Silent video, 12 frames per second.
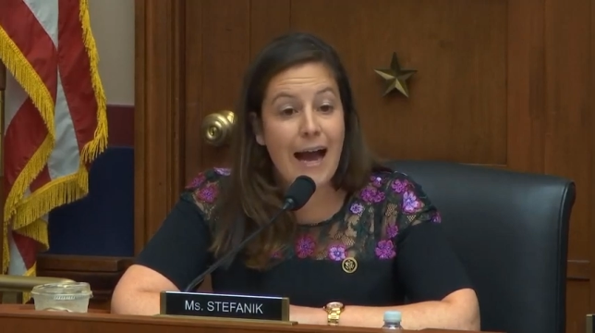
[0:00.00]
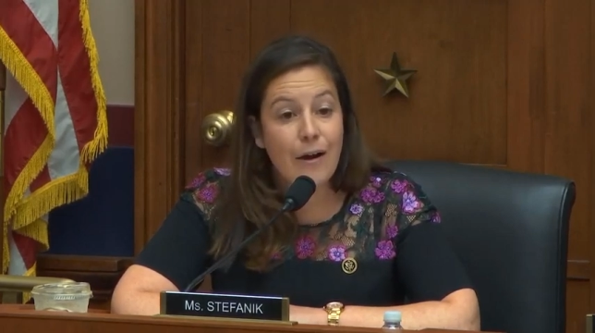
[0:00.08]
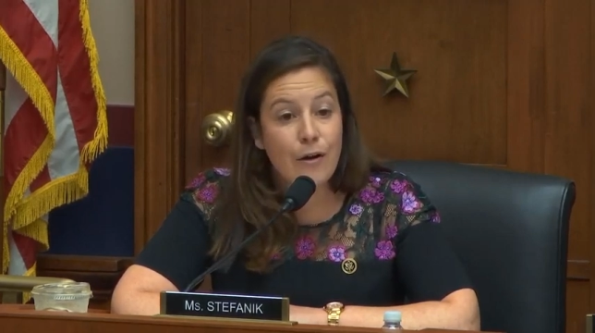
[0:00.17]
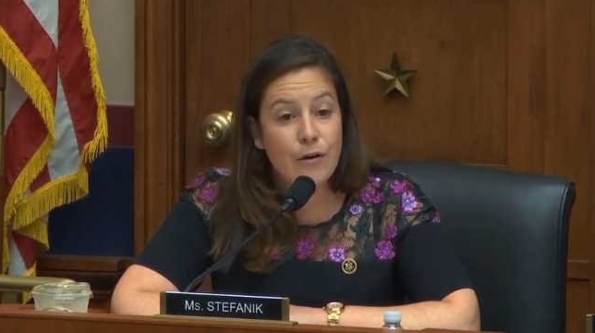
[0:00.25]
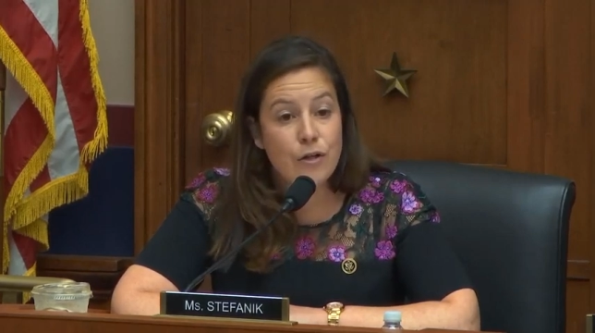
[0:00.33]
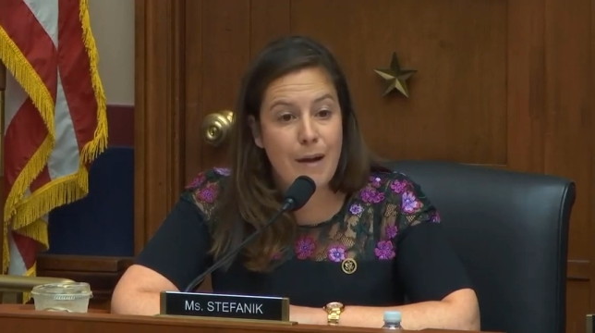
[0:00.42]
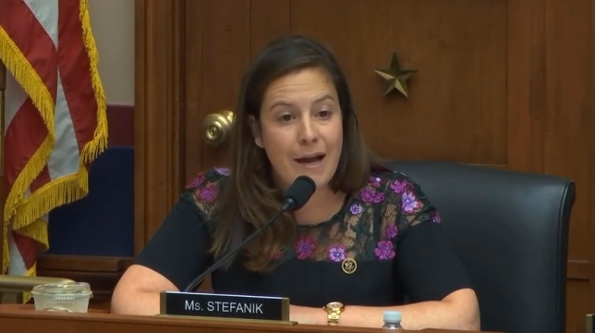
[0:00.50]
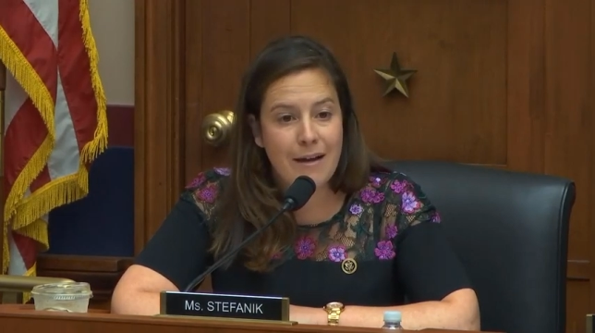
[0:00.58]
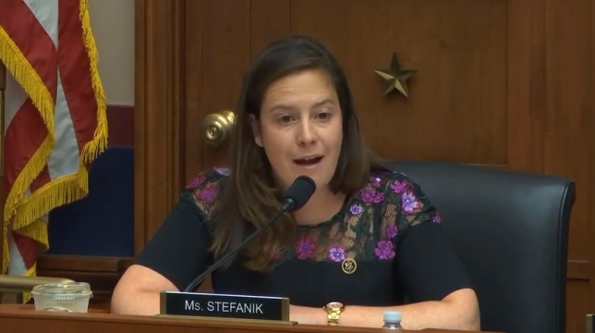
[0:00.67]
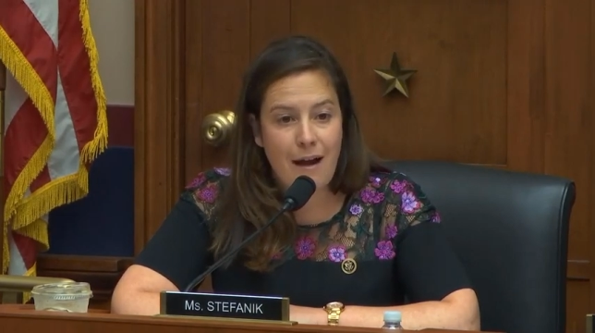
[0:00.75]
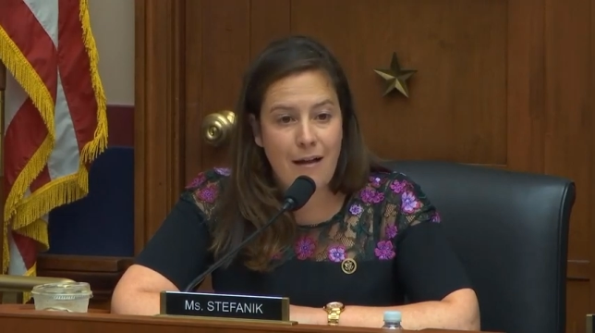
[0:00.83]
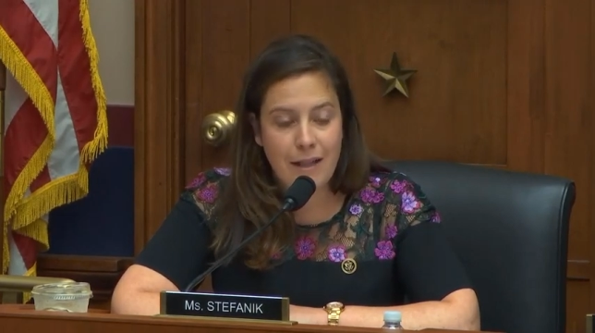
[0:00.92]
I urge my
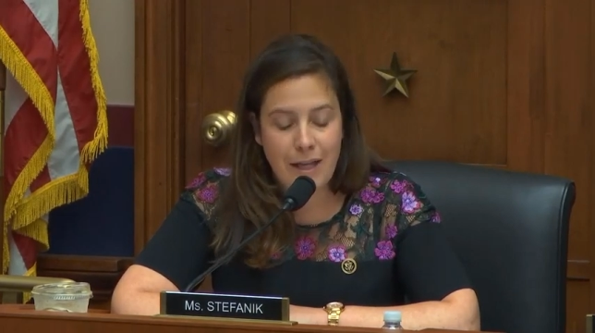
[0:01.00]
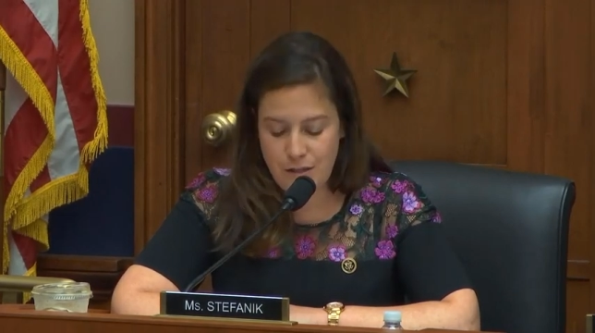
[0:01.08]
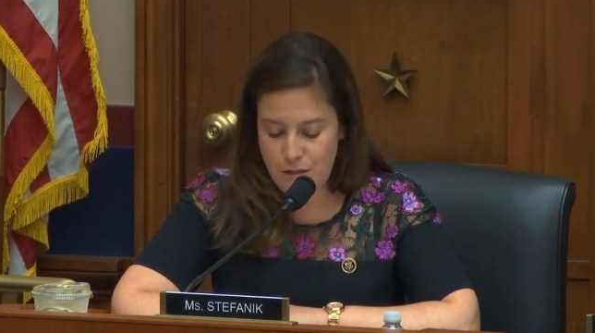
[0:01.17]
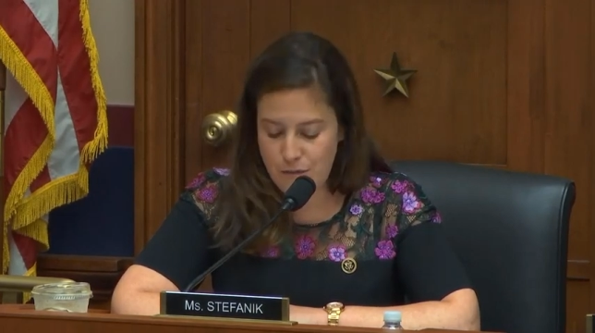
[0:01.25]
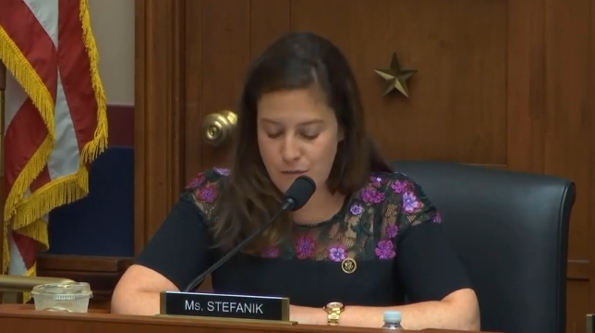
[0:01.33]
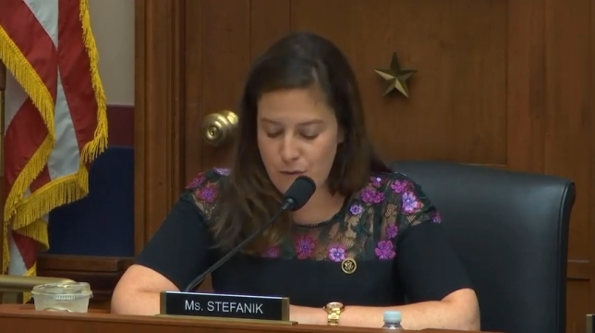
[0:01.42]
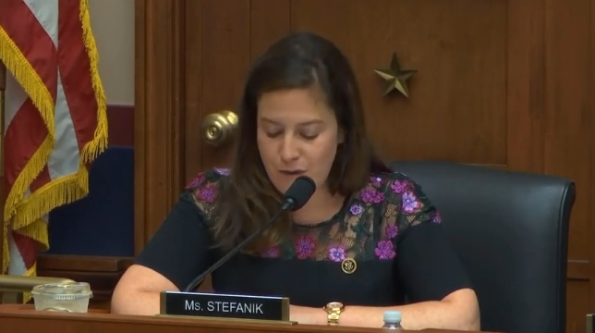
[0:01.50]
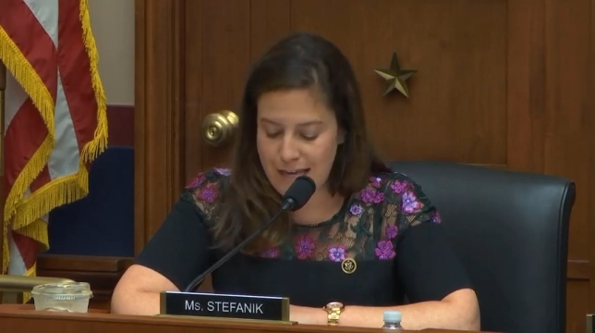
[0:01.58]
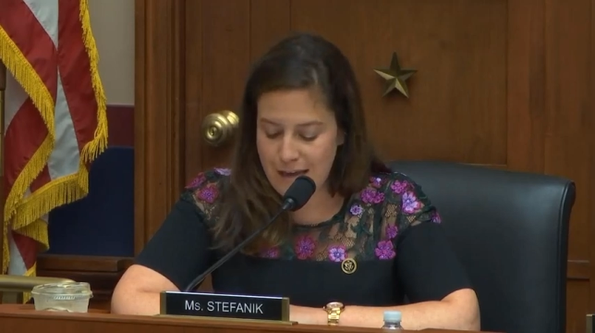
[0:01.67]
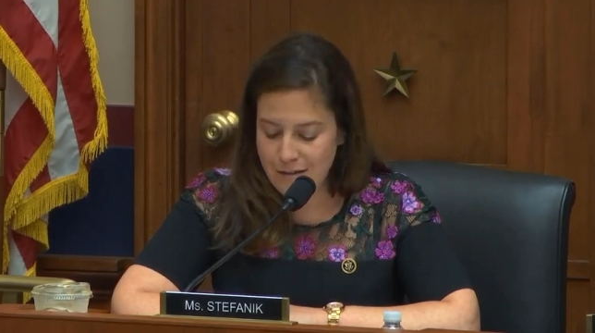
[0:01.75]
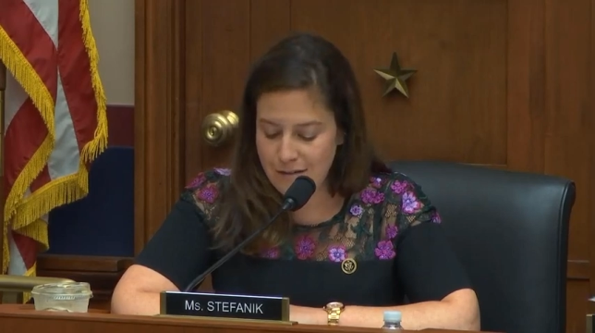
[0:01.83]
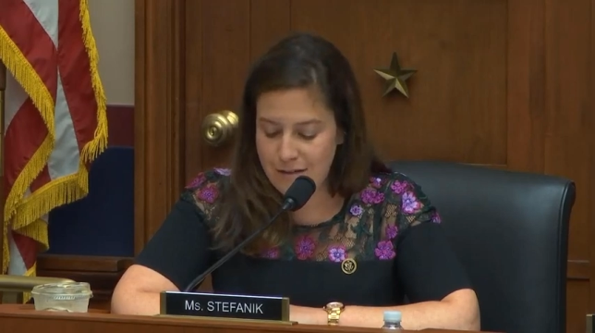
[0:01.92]
colleagues to vote
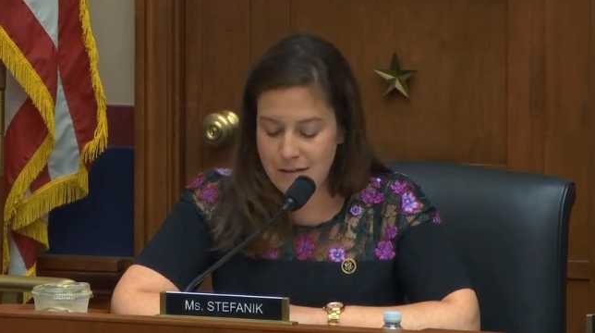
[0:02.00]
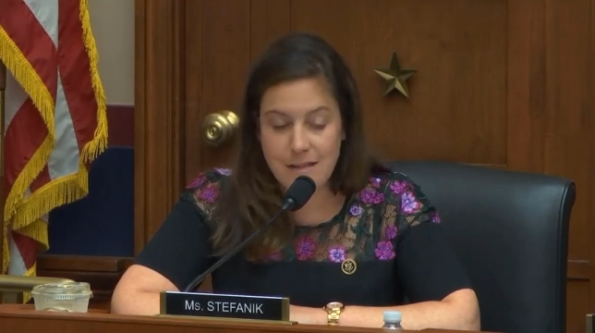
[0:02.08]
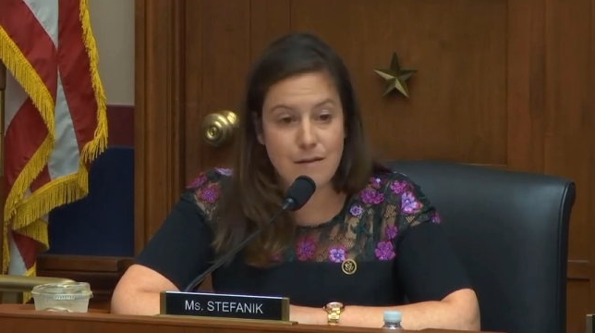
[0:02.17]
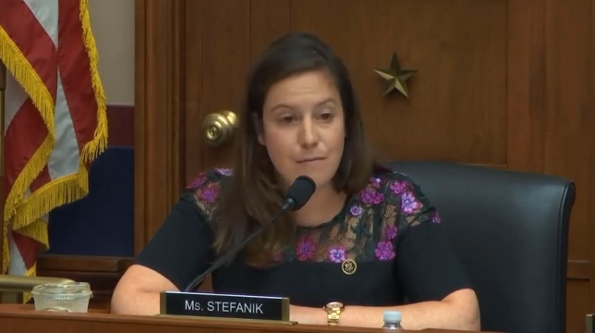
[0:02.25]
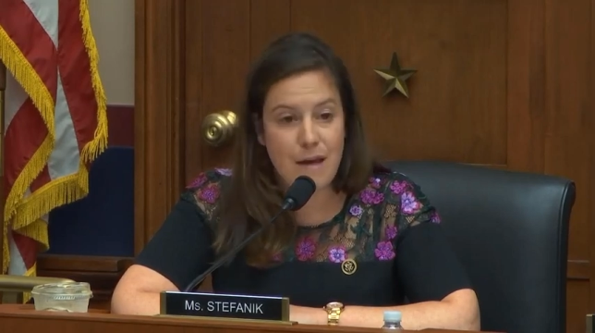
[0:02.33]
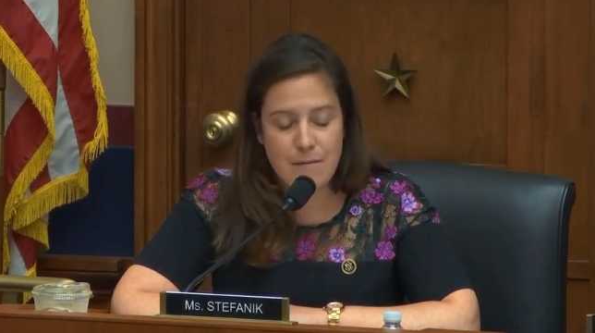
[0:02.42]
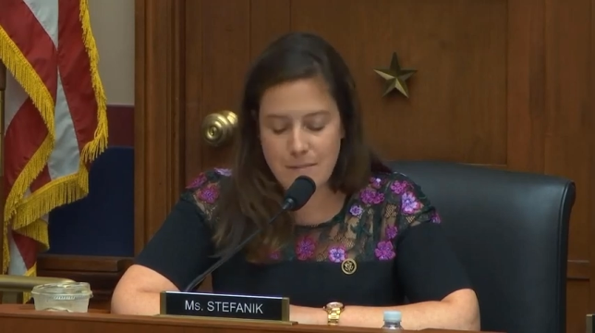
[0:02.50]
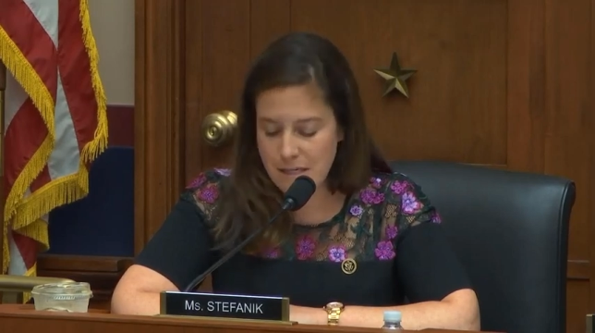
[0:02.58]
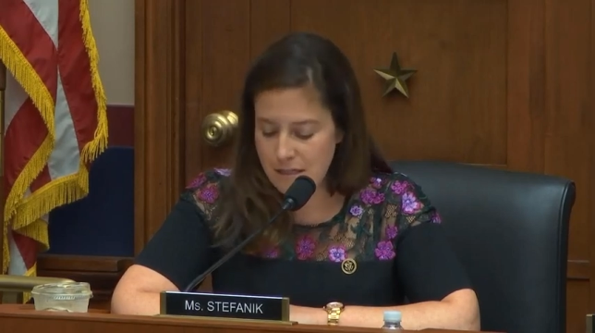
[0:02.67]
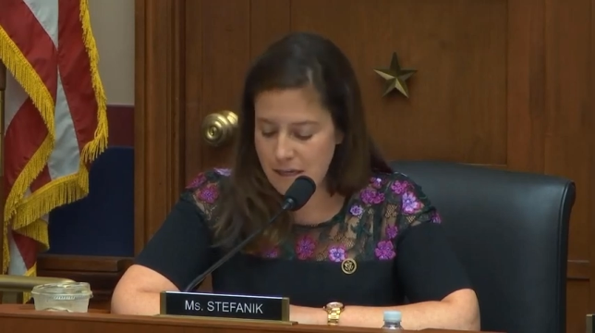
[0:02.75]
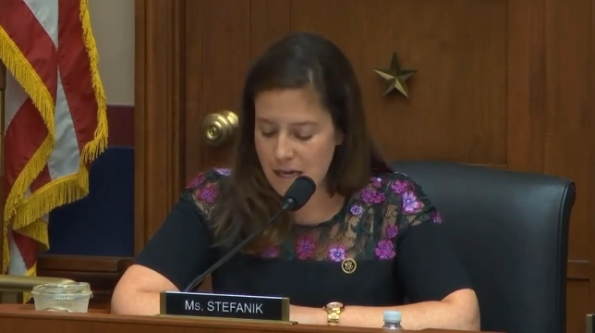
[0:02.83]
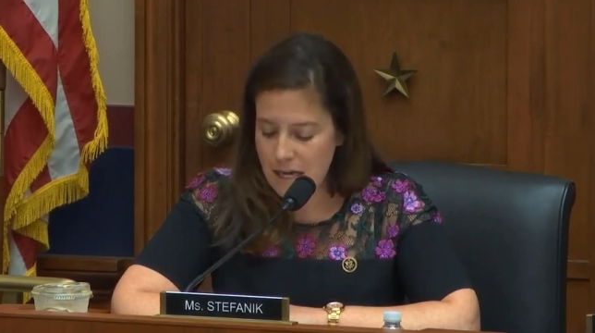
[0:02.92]
yes to this
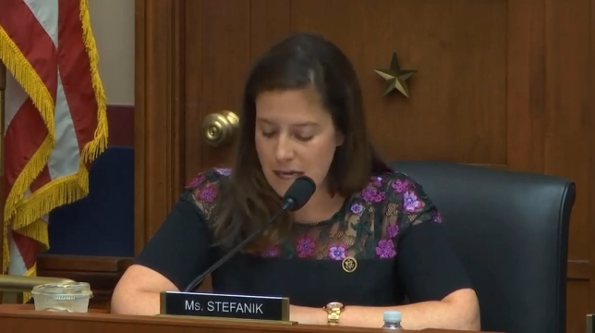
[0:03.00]
amendment.